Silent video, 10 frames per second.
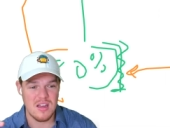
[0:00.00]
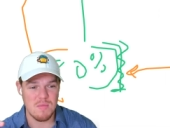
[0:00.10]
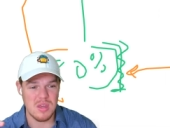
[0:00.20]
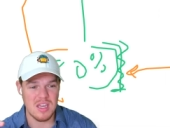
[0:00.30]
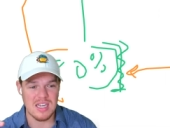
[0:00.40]

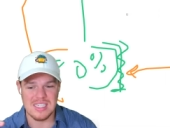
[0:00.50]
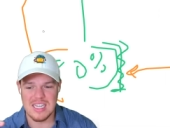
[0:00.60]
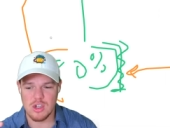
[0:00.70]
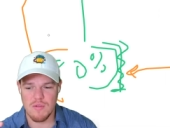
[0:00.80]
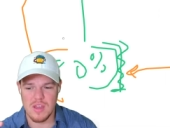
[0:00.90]
Because
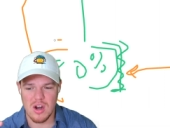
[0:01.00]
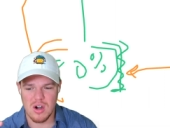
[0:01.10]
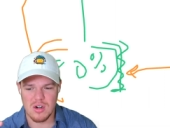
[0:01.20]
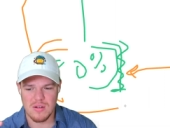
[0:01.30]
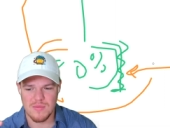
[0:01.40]
this over
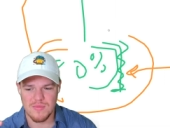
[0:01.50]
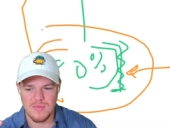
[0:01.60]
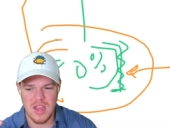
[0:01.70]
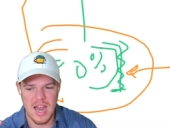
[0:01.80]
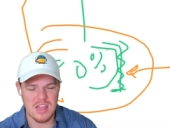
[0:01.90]
here,
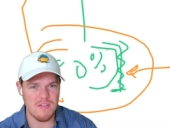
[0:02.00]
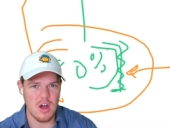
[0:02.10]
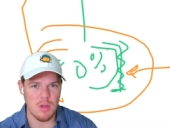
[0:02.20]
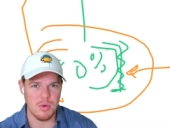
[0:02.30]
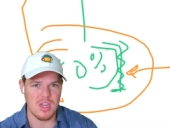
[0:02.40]
any
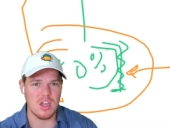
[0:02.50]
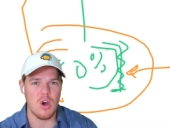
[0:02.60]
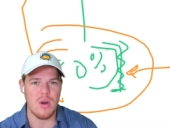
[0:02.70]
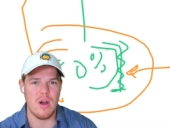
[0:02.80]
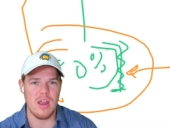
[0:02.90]
developer can
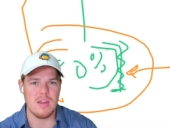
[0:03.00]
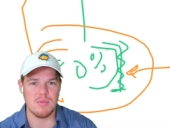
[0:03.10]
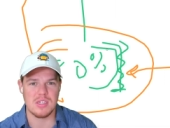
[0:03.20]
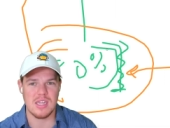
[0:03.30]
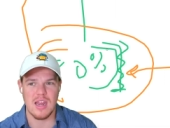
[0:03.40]
code out
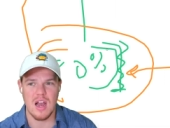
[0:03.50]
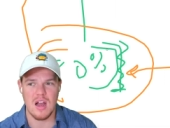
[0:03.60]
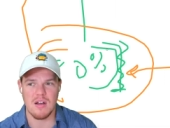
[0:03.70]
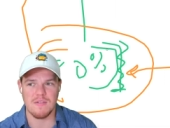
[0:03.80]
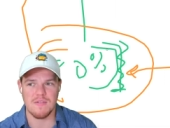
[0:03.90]
80%
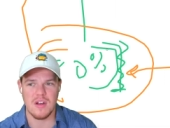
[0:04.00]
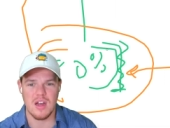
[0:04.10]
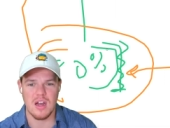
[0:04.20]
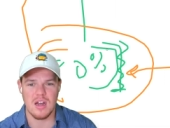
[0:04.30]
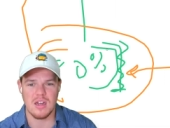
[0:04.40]
of
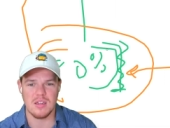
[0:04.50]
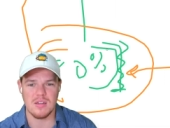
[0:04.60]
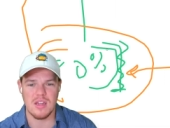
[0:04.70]
uh,